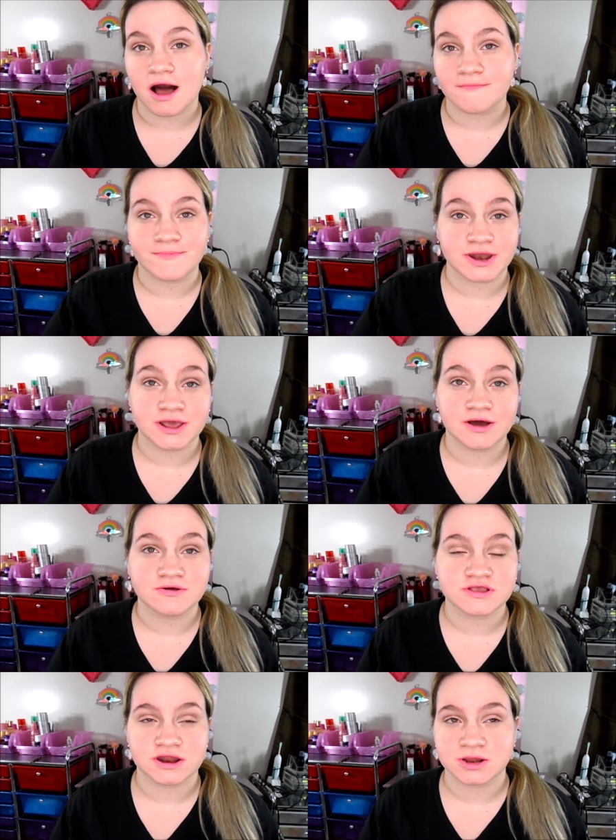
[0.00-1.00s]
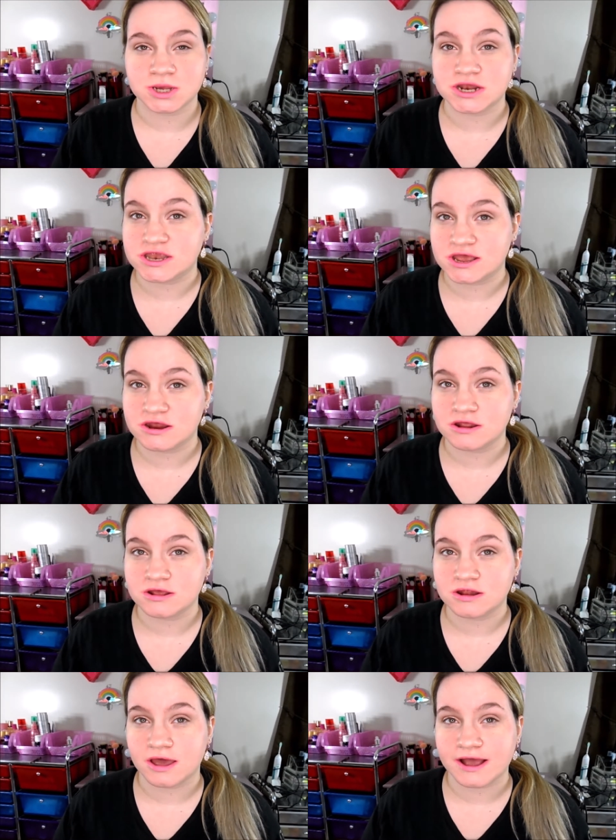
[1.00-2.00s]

videos, and she did,